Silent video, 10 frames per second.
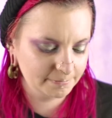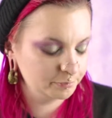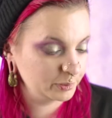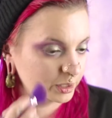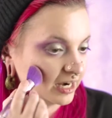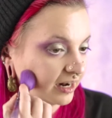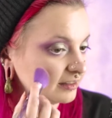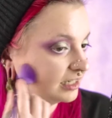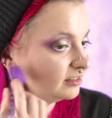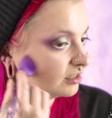But I
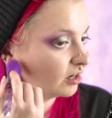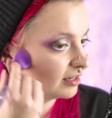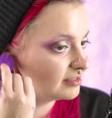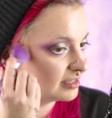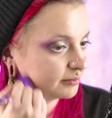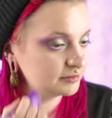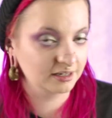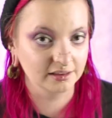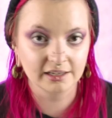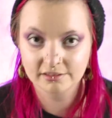like the concept,
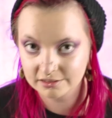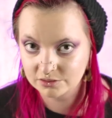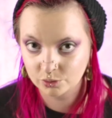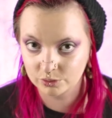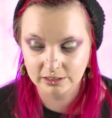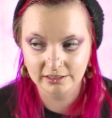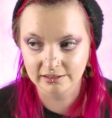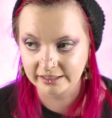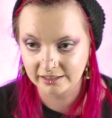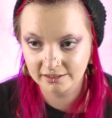I like the story,
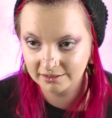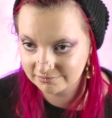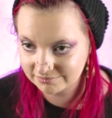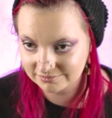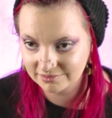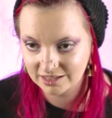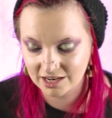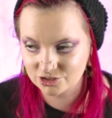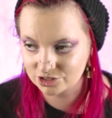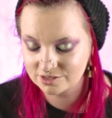like,
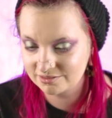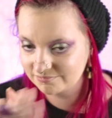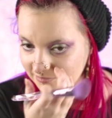I just,